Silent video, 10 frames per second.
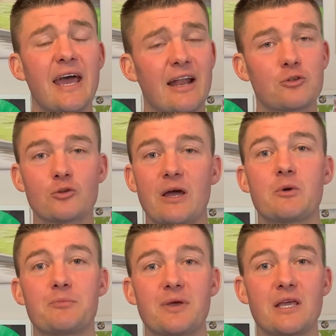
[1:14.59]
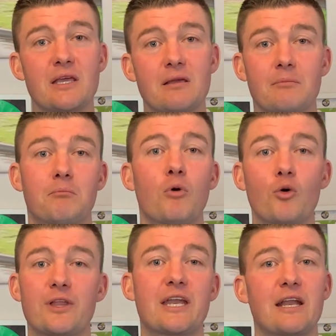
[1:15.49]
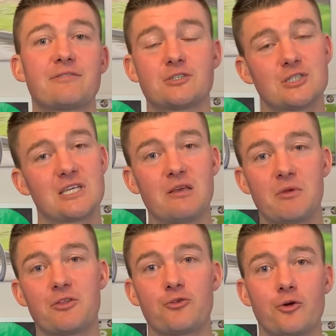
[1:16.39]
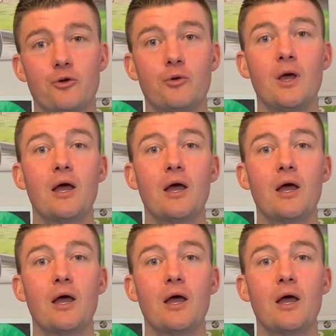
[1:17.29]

And I thought that would be more than enough to see me through